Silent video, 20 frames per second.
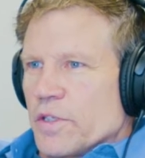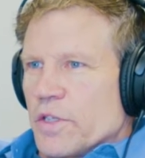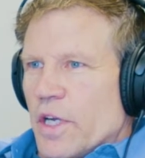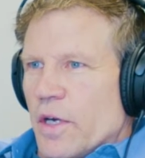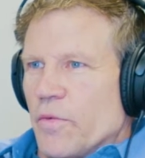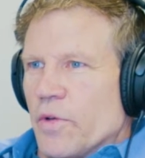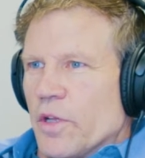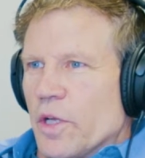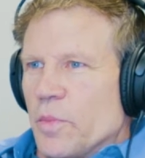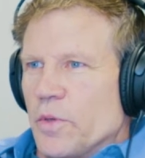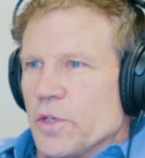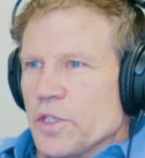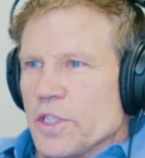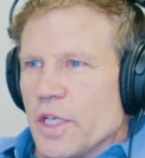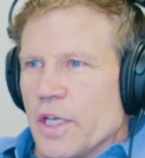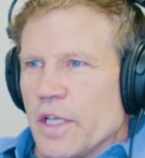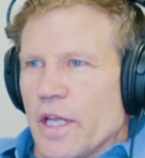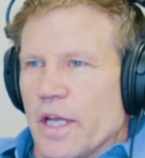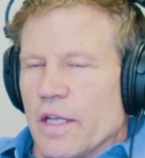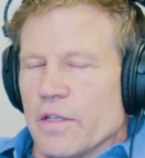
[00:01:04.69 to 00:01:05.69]
So I really
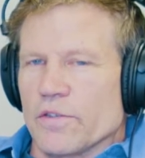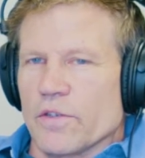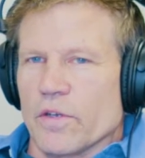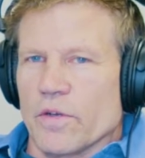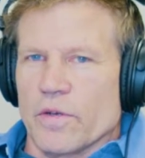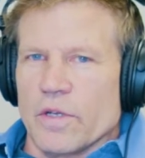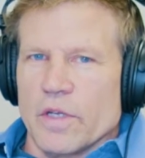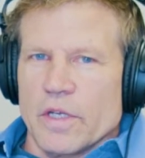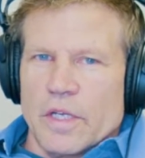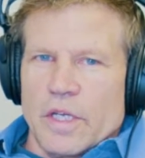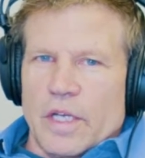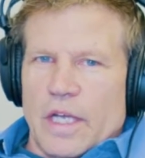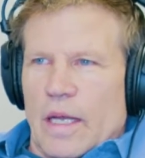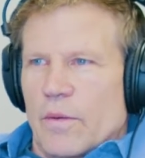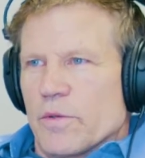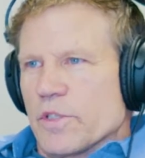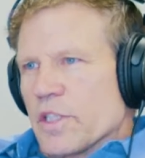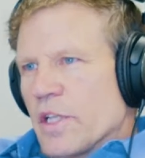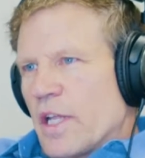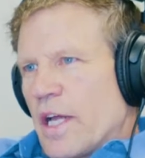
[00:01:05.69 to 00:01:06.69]
appreciated that. So I
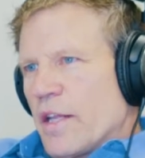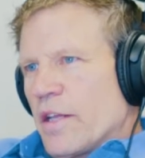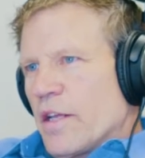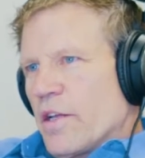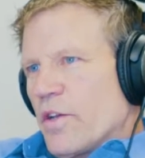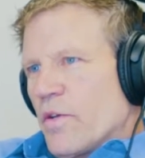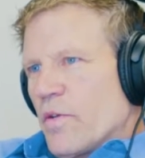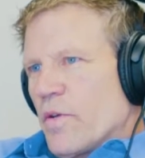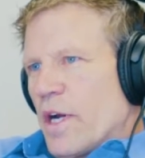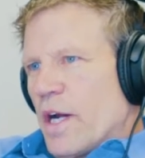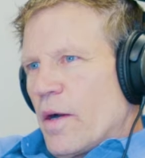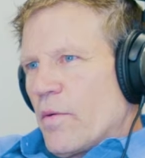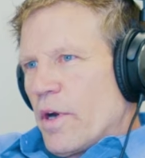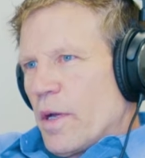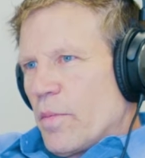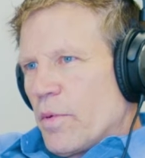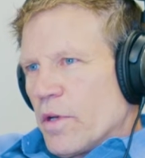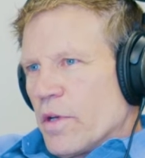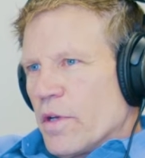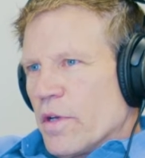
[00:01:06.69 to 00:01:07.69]
was glad that you and I were
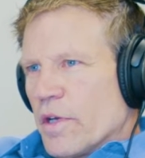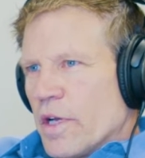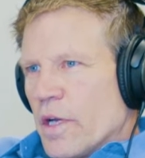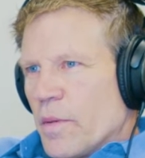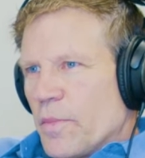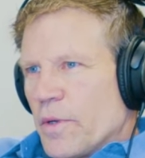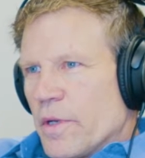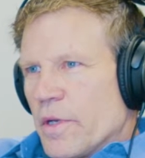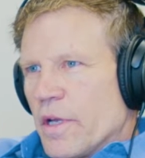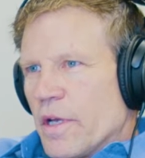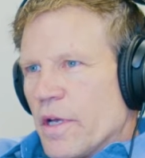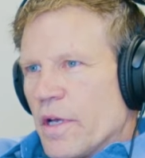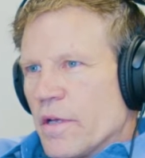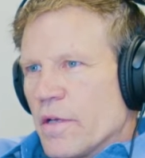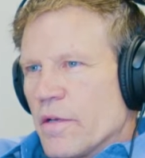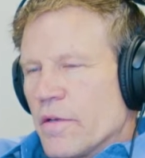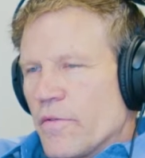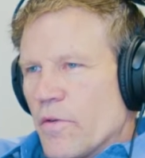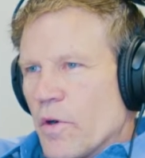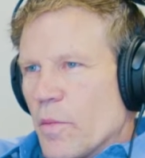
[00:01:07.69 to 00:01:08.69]
able to hook up and
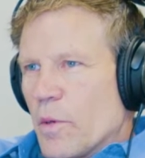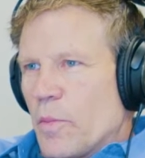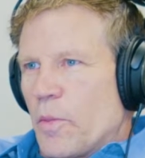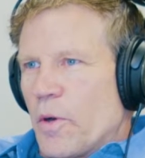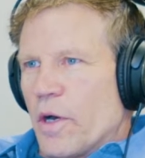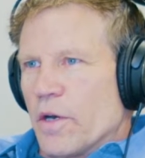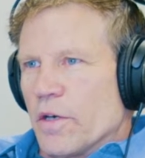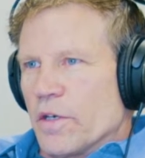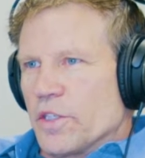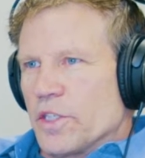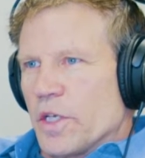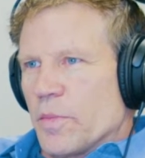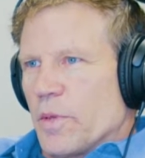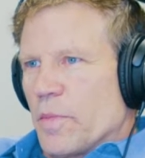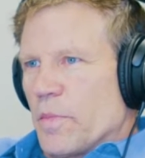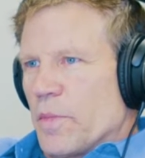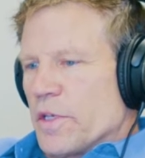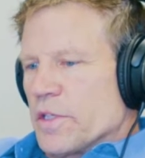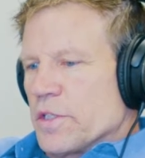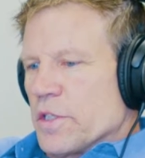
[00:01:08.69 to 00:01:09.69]
form a partnership in
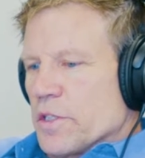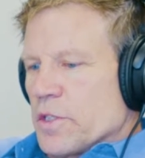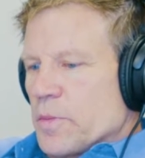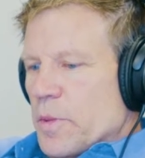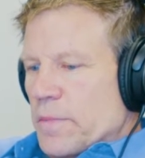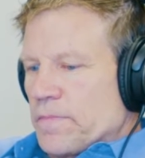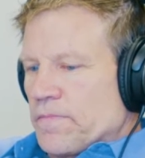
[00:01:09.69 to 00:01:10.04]
business.